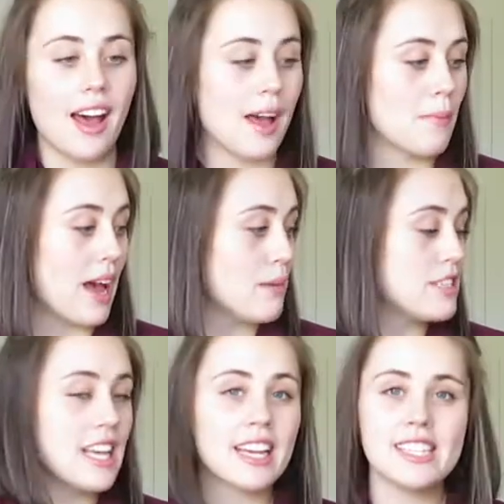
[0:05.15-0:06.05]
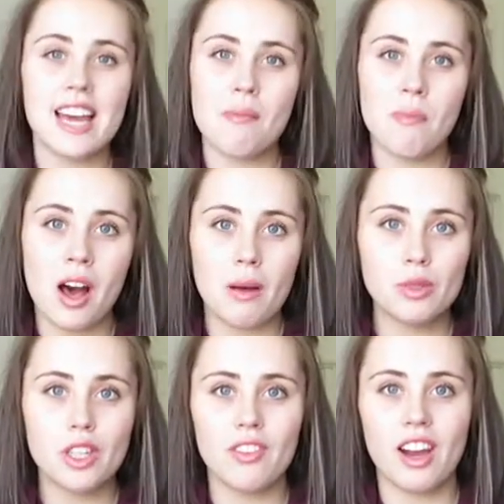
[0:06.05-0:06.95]
I'm a second-time
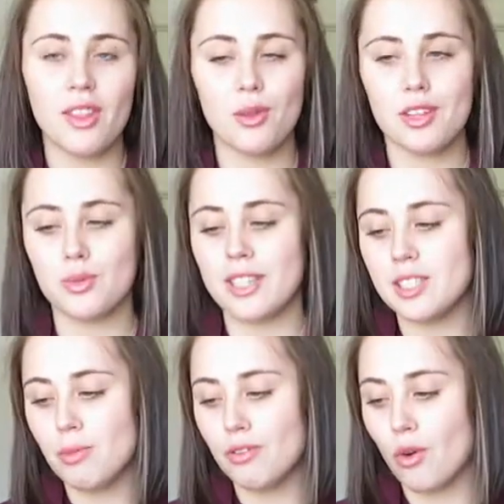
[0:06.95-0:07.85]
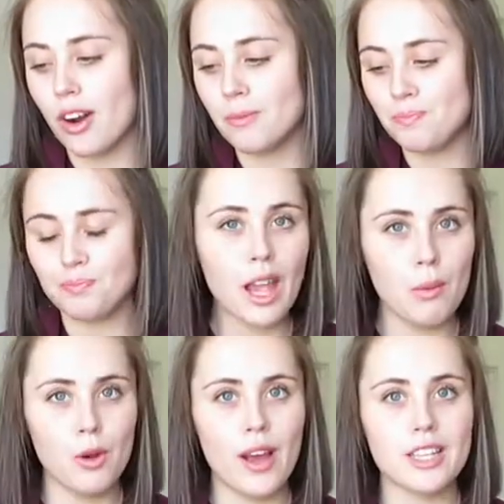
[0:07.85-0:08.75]
mom, so I've gone through this once before.
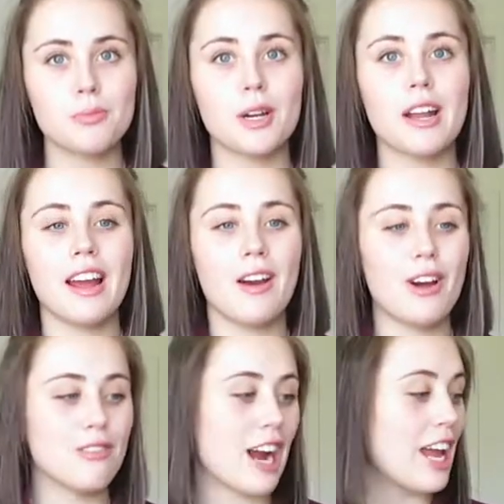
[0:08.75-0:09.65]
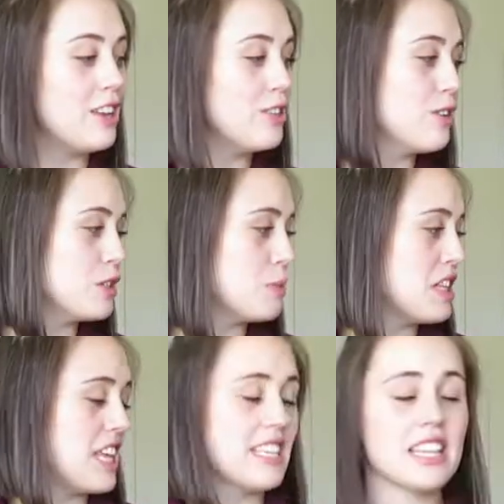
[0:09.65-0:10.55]
I'm no expert, however, I do know some
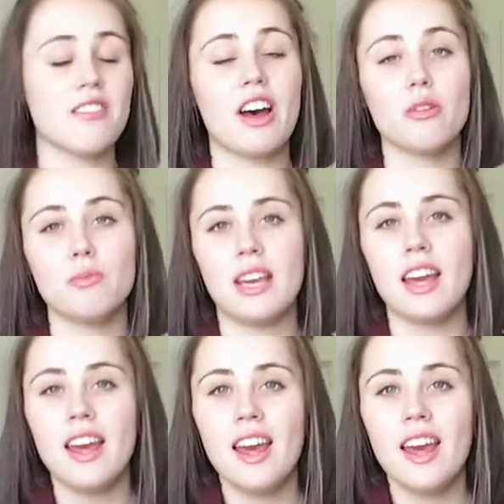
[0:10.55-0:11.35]
of the things that have helped me,